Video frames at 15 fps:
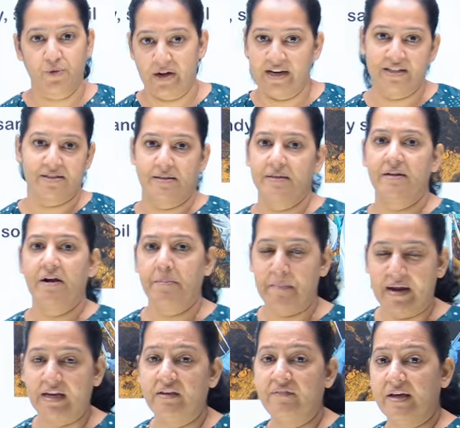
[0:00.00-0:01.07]
religion. There are
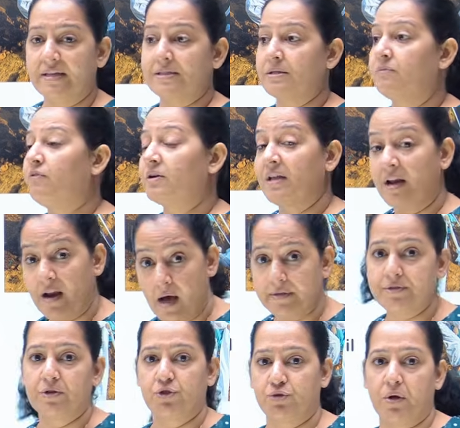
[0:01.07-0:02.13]
many ways for the
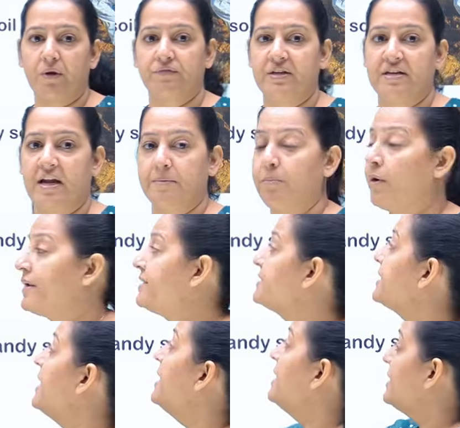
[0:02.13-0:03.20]
last ritual of the dead bodies.
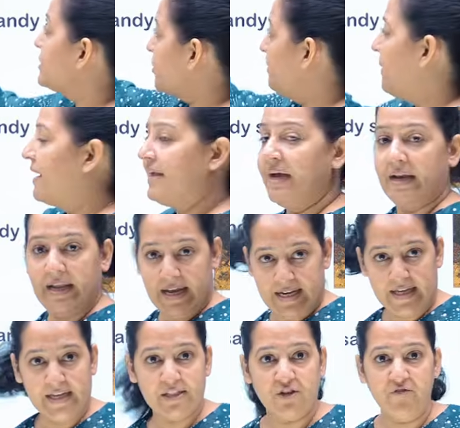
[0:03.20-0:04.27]
So burial, in
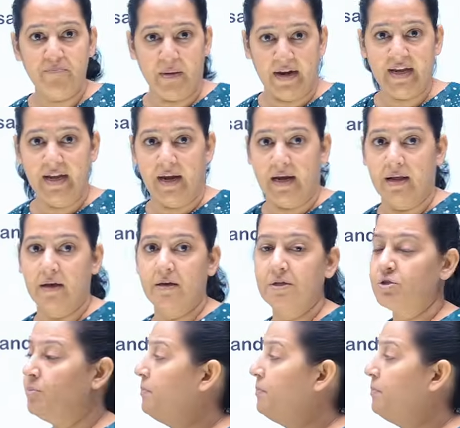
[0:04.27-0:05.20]
case of burial, so